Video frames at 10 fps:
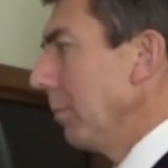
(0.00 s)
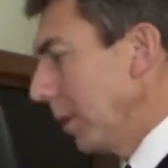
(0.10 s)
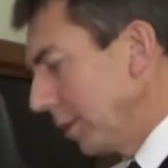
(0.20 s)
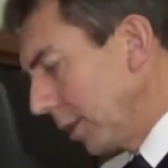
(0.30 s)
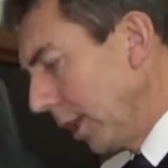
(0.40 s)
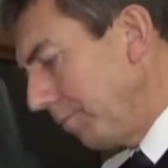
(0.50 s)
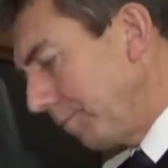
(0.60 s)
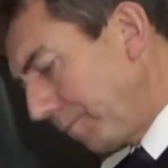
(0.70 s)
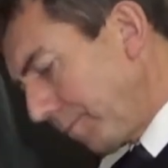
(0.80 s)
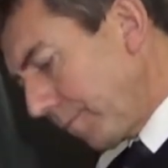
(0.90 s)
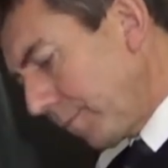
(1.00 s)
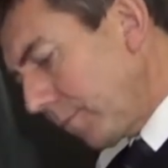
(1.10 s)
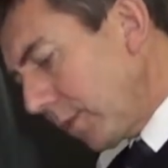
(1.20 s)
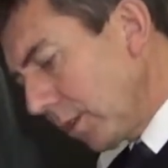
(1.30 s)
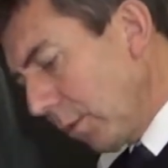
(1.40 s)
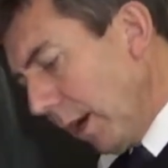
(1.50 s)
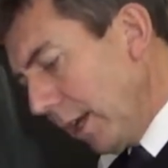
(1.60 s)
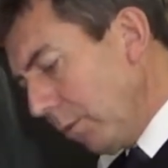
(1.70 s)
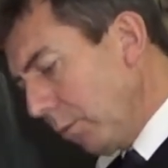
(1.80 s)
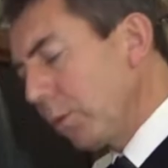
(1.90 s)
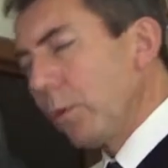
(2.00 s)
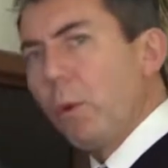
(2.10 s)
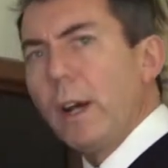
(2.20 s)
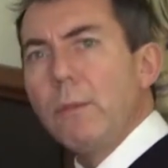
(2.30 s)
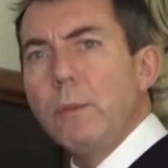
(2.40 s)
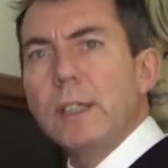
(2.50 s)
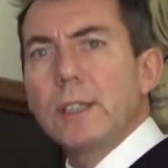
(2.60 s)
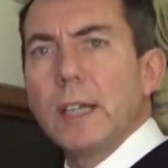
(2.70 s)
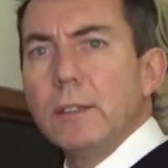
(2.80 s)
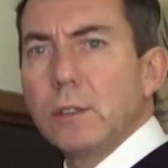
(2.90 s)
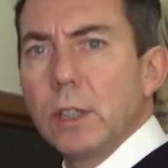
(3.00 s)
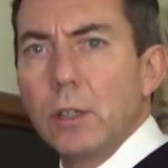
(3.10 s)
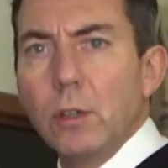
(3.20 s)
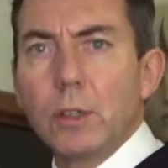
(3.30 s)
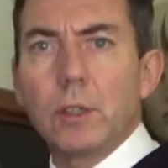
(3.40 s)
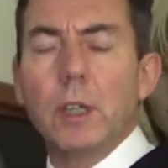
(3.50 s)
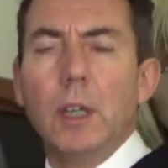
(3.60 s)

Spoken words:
but the way we tend to look